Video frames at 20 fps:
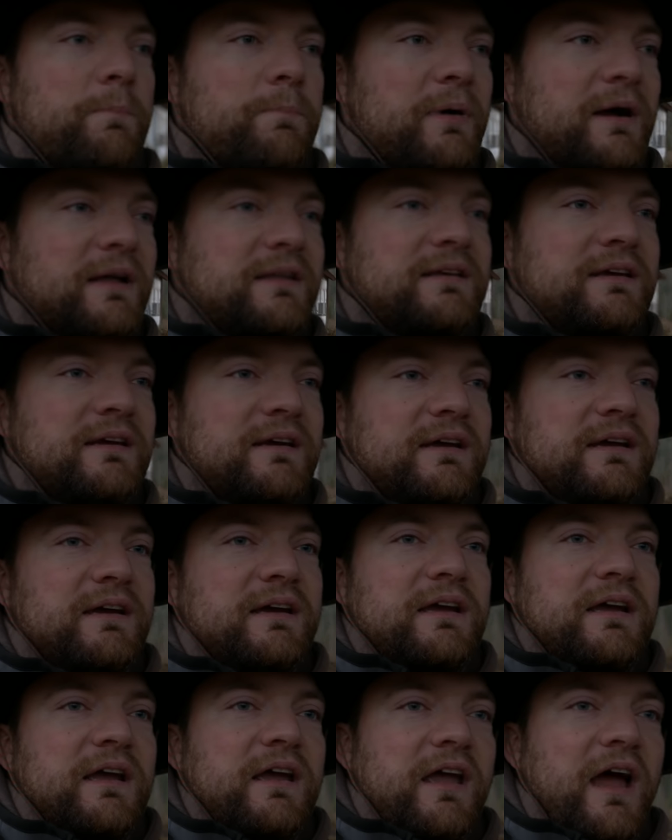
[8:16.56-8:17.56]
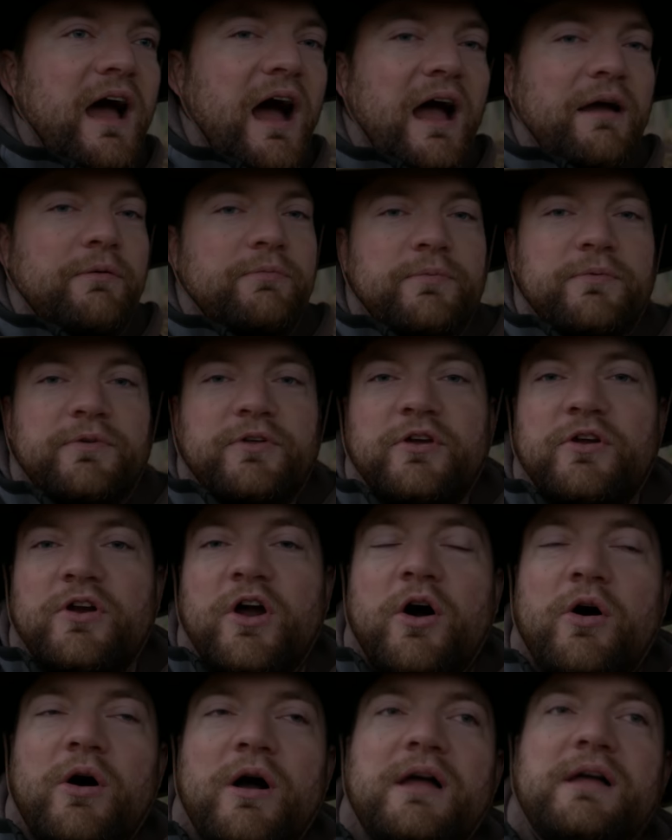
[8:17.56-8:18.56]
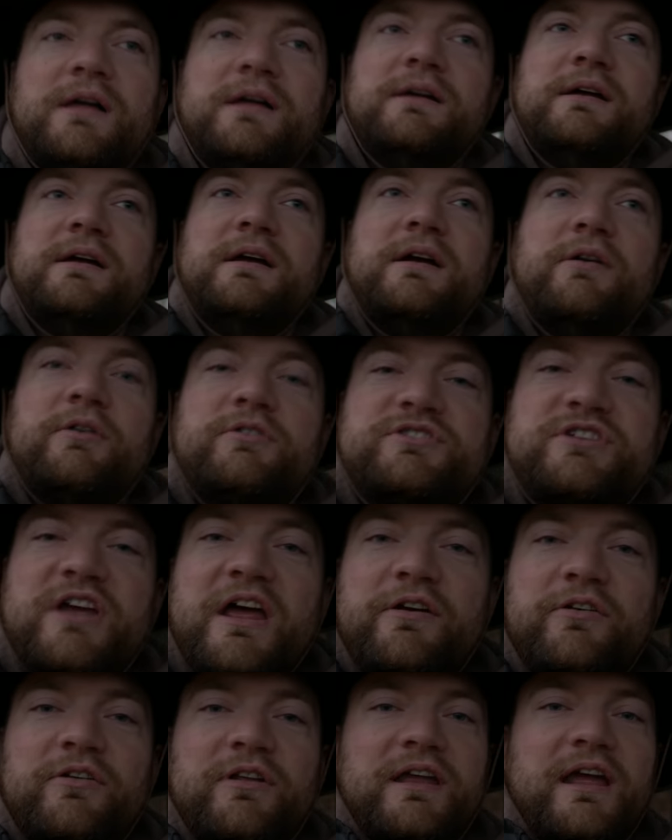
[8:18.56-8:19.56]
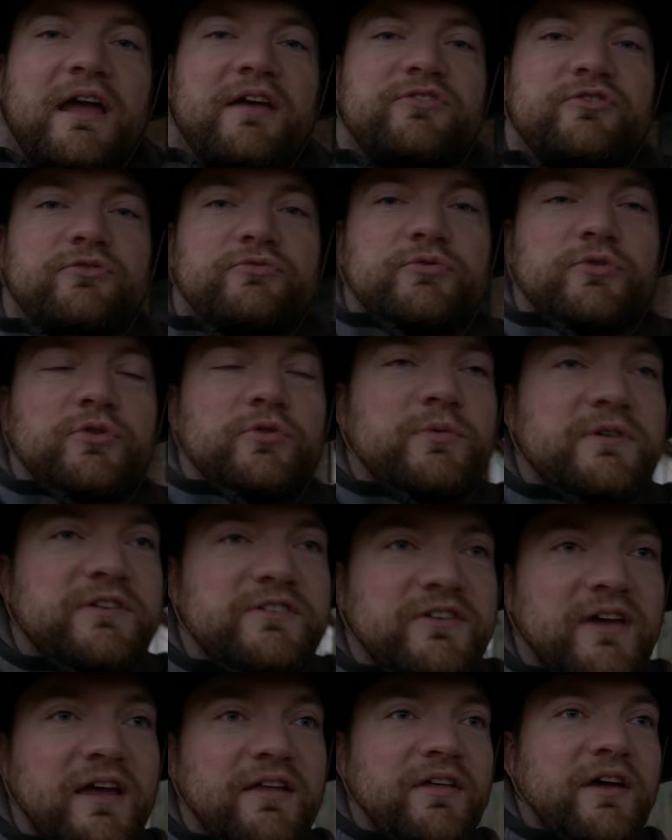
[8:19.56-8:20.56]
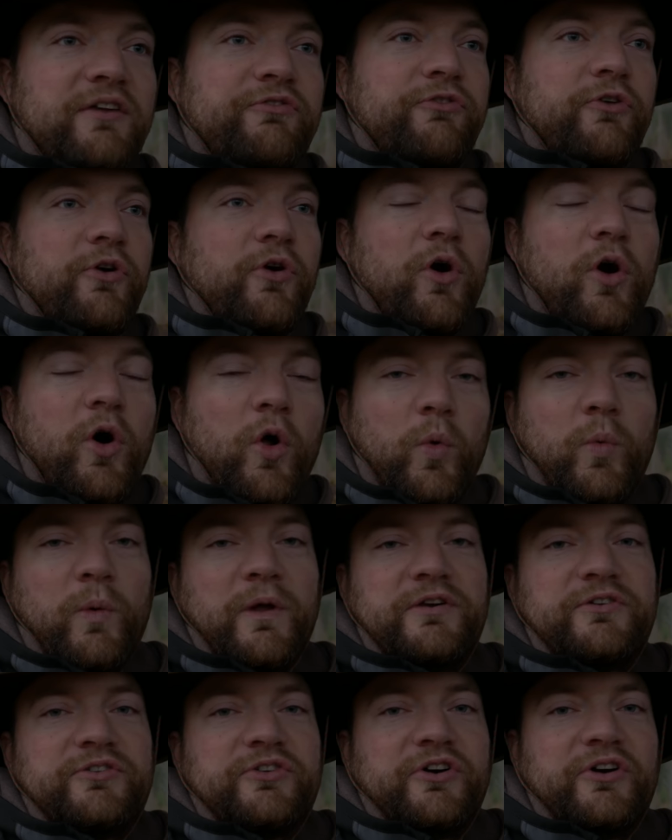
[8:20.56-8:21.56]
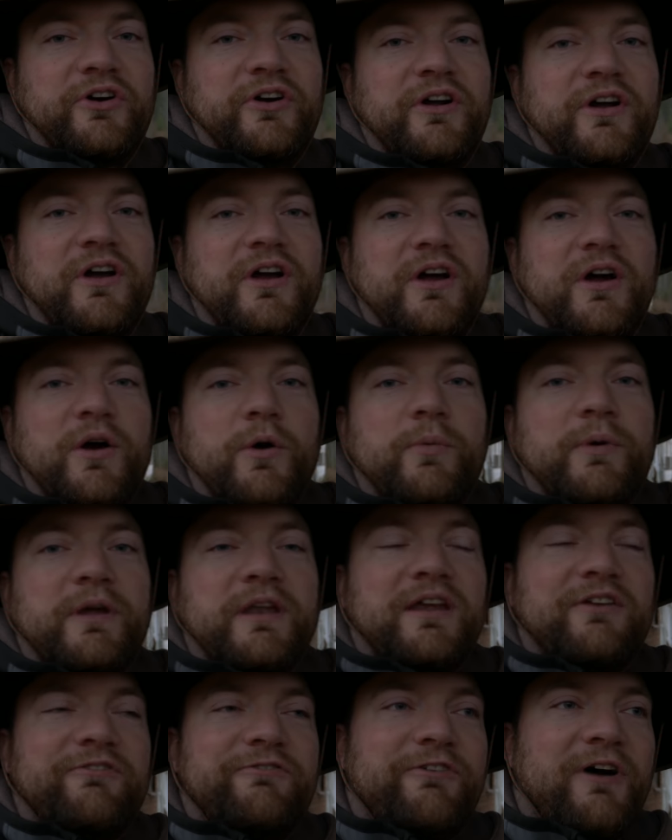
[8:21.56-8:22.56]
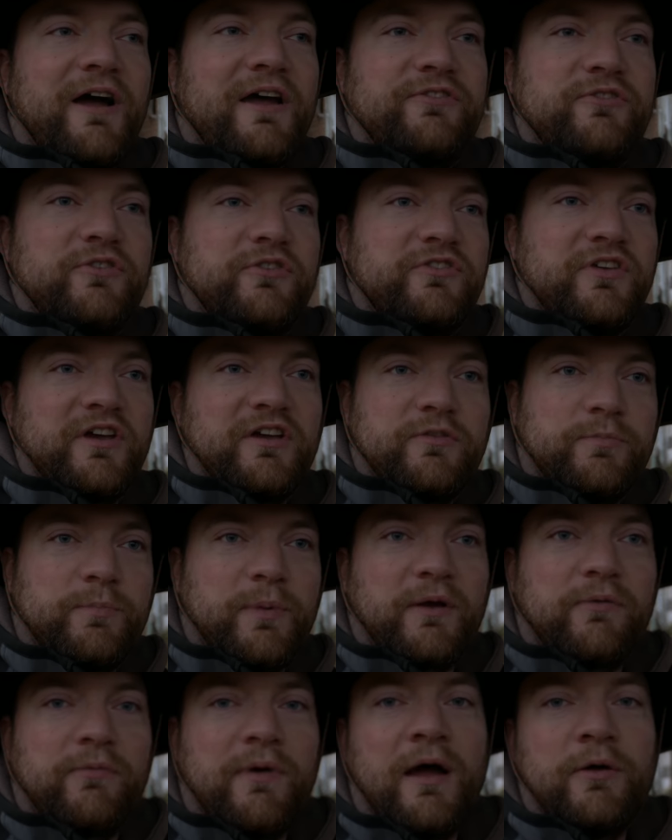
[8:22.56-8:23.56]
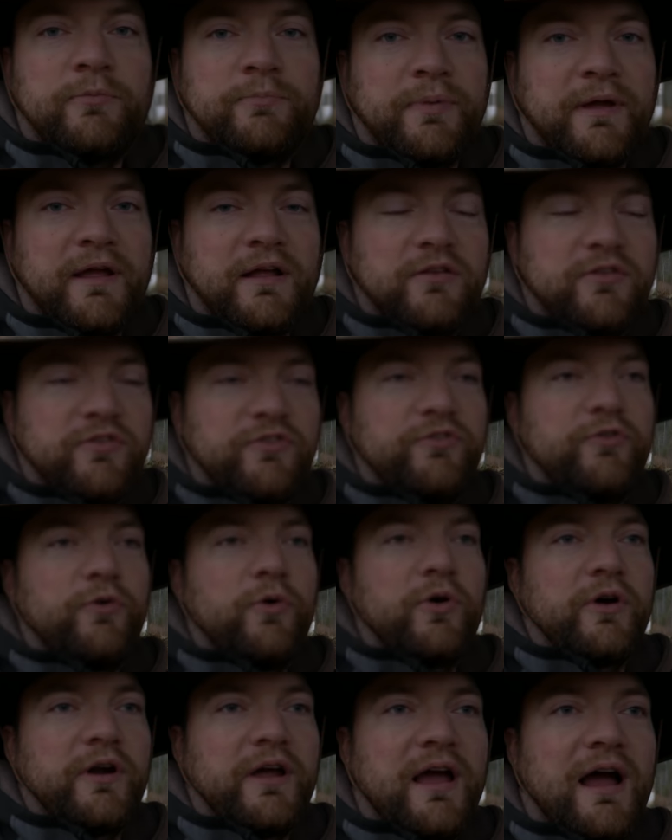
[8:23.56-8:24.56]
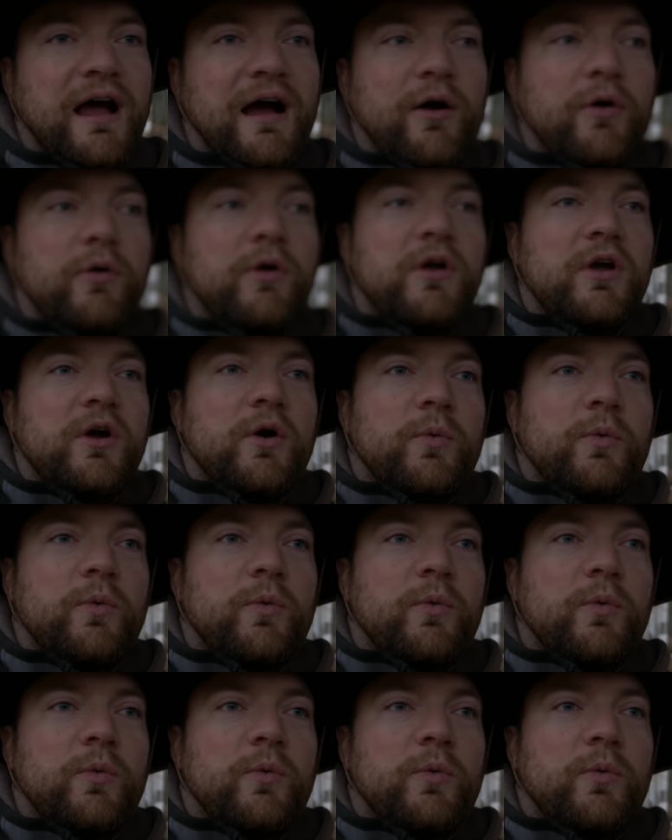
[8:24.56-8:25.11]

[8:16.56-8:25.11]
But I, you know, generally as a rule, we say that for a whole winter, we need 5 to 6 big round bales for a cow.